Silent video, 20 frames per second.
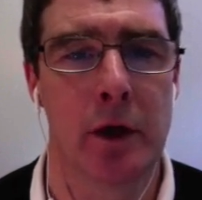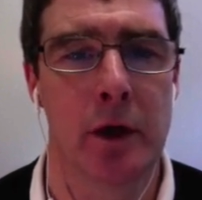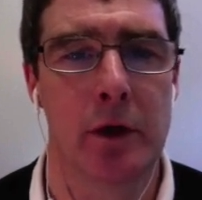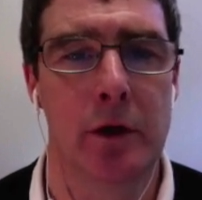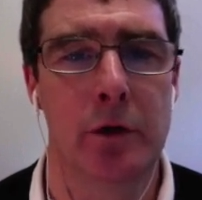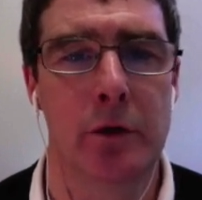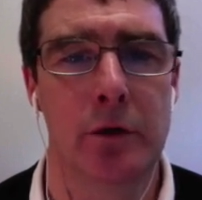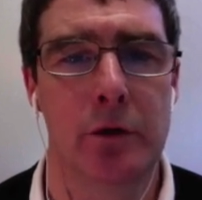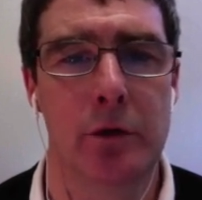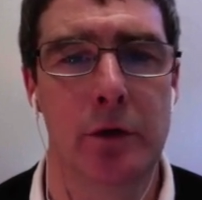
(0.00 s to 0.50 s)

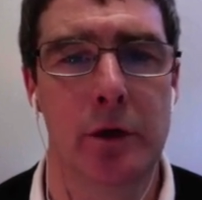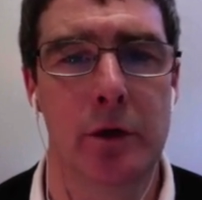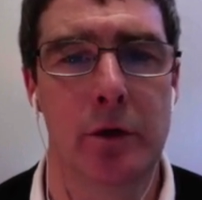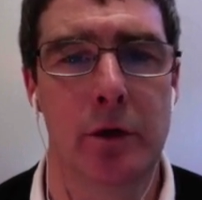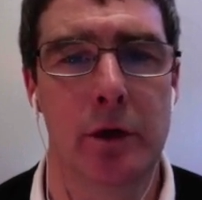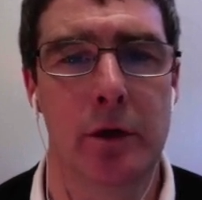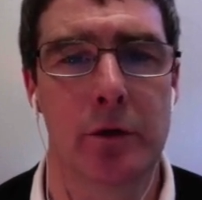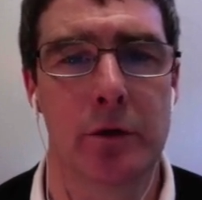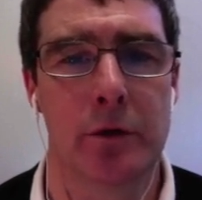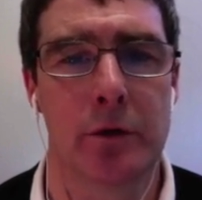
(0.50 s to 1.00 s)
you see
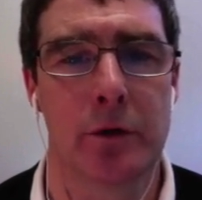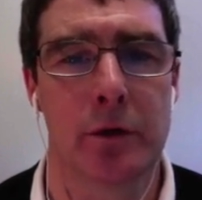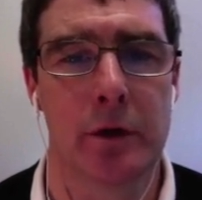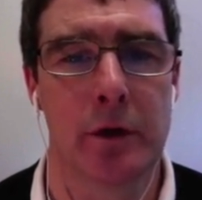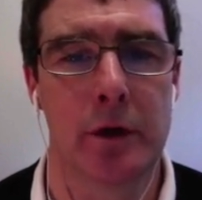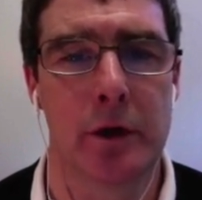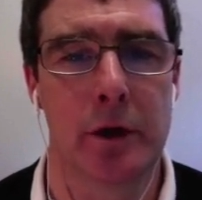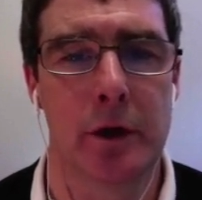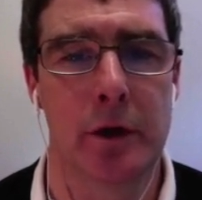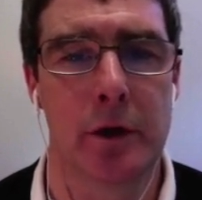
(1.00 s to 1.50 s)
this
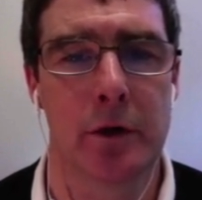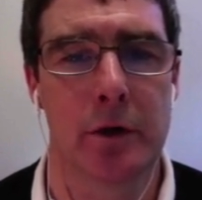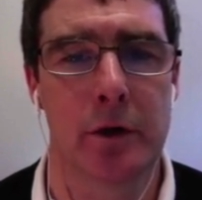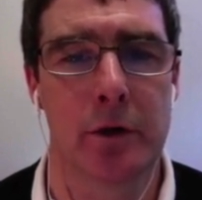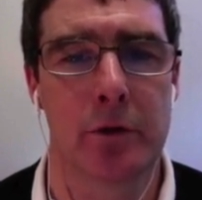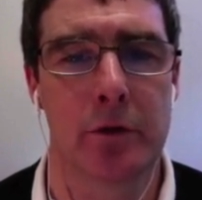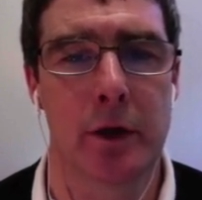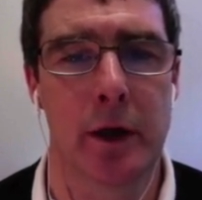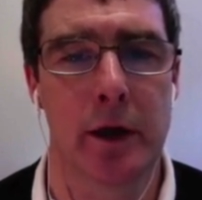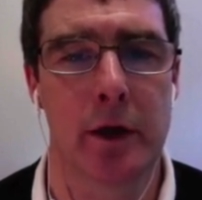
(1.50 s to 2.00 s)
here
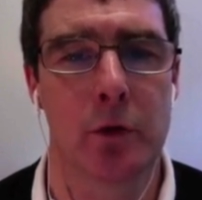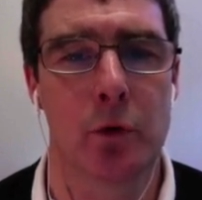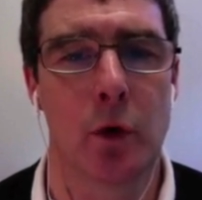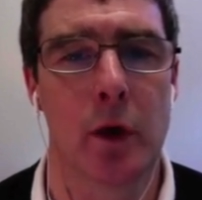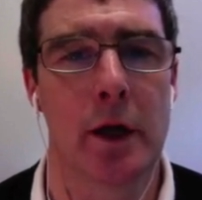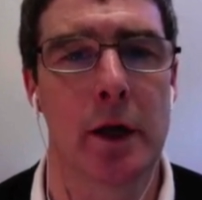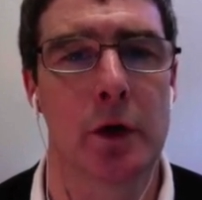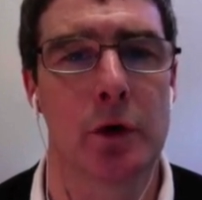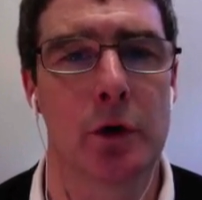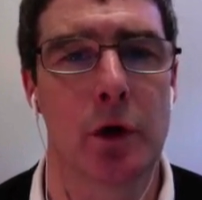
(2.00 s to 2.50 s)
is like a
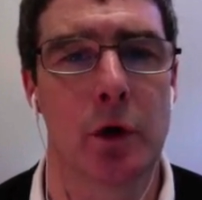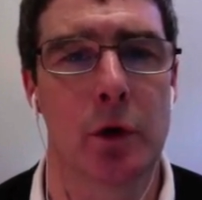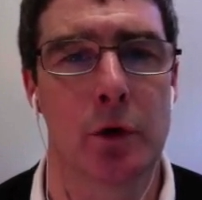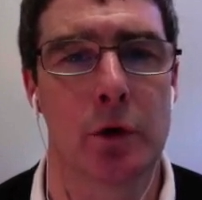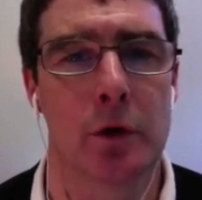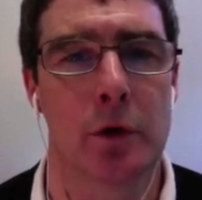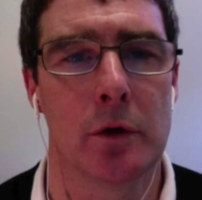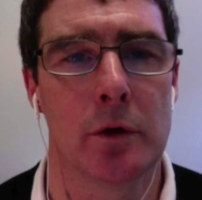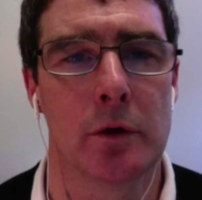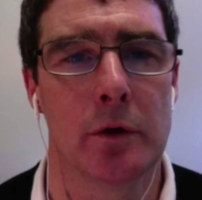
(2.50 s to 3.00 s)
running
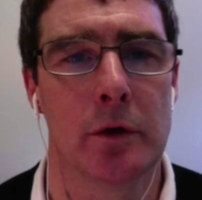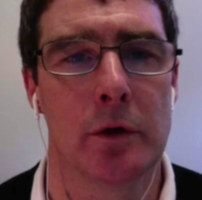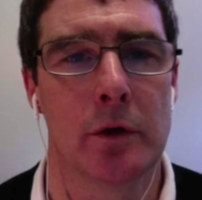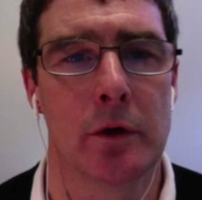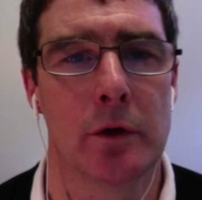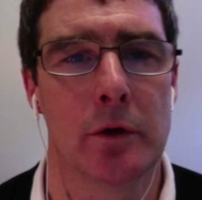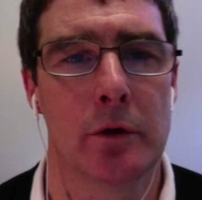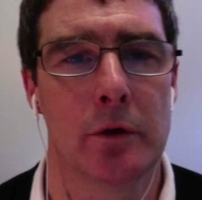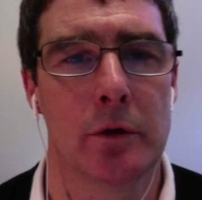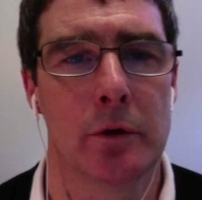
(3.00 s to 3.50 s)
total.
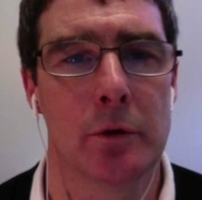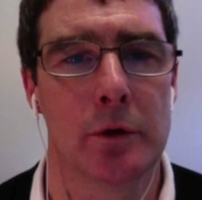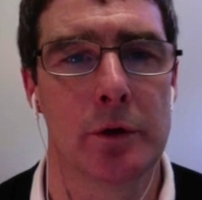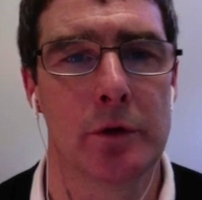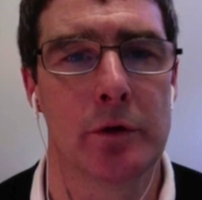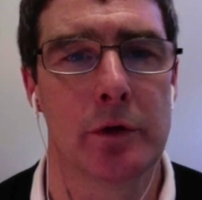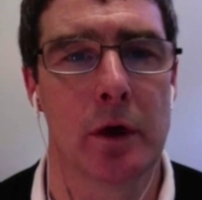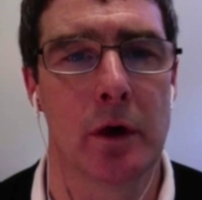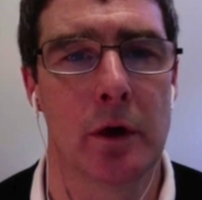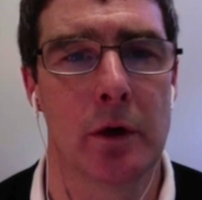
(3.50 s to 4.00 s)
So we'll
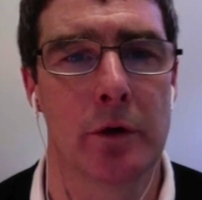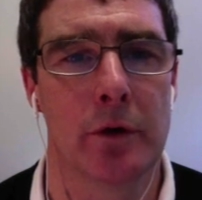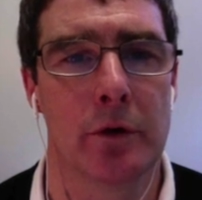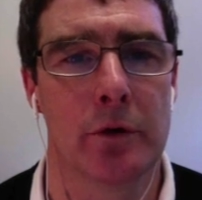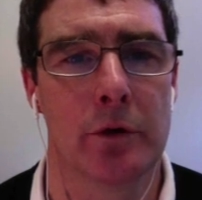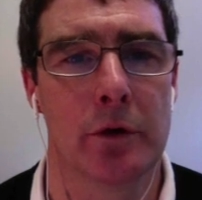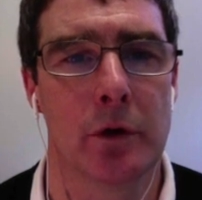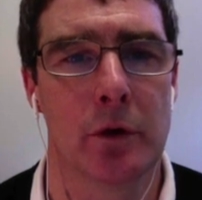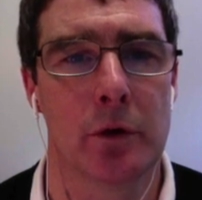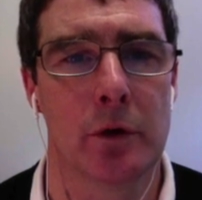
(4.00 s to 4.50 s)
just call this
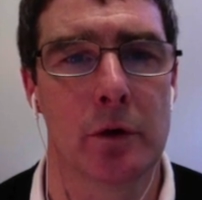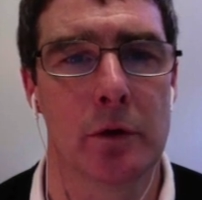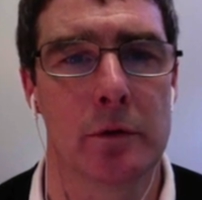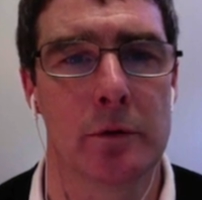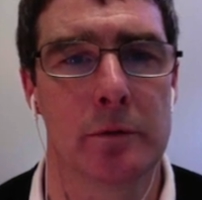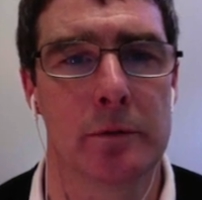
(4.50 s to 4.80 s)
total.